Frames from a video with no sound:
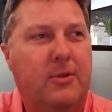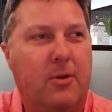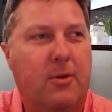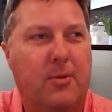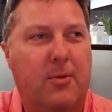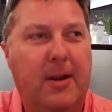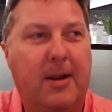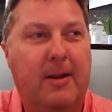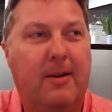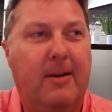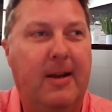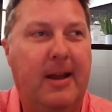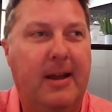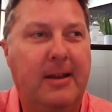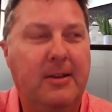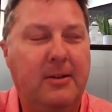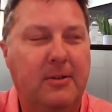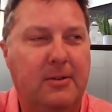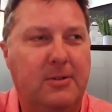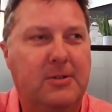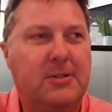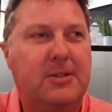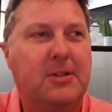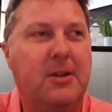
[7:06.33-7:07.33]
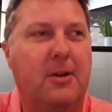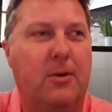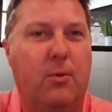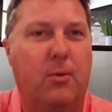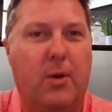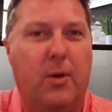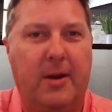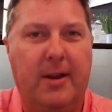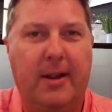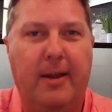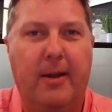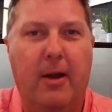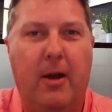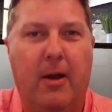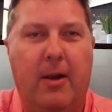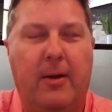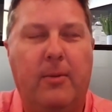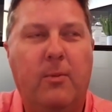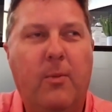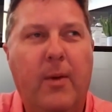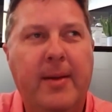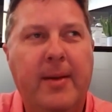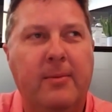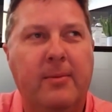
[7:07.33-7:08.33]
career and you're still working
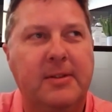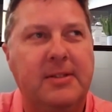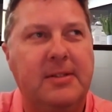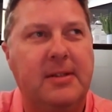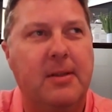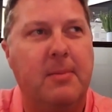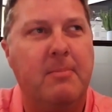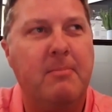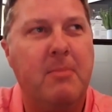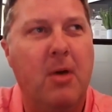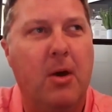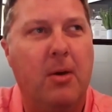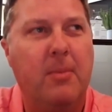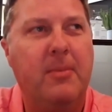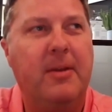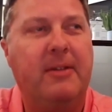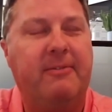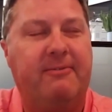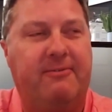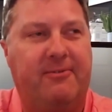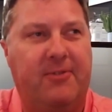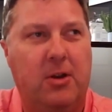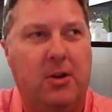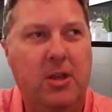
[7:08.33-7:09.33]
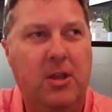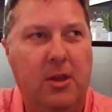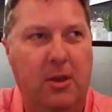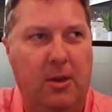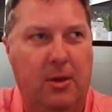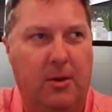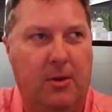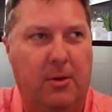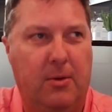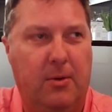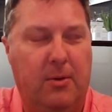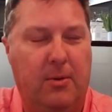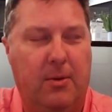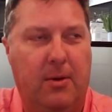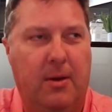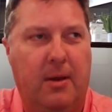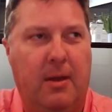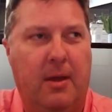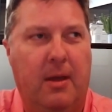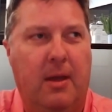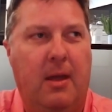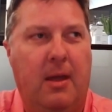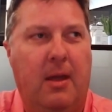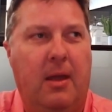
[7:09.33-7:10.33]
hard. When was the moment for you
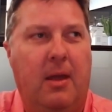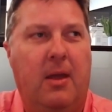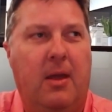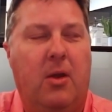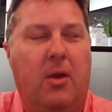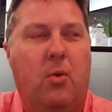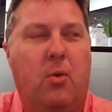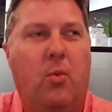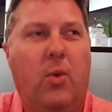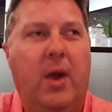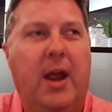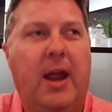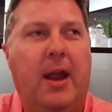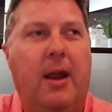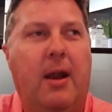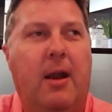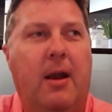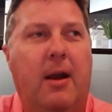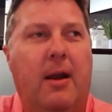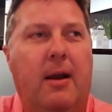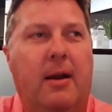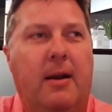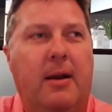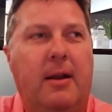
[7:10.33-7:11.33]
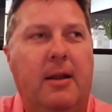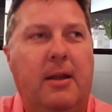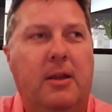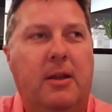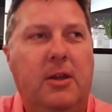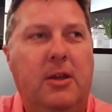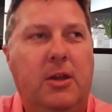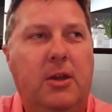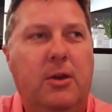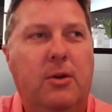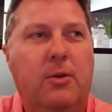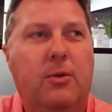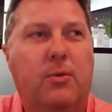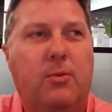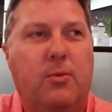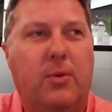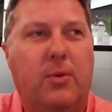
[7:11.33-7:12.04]
where you